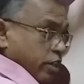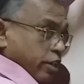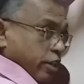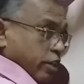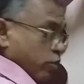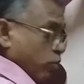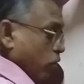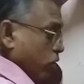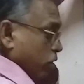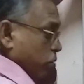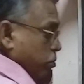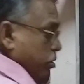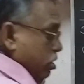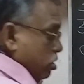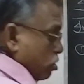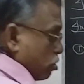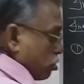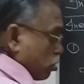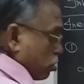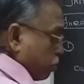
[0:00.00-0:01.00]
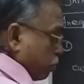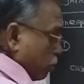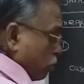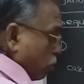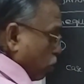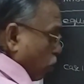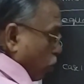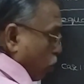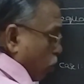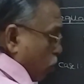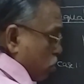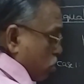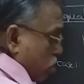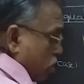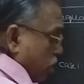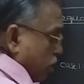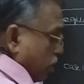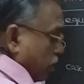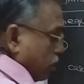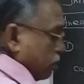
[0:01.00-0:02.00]
Equal to means you should put
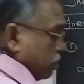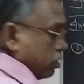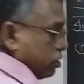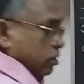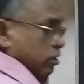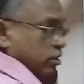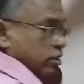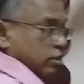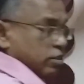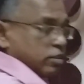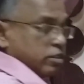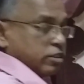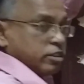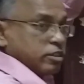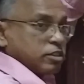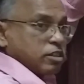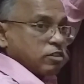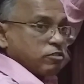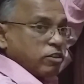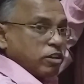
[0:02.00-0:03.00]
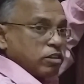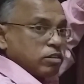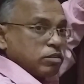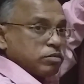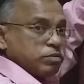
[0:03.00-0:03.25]
closed interval.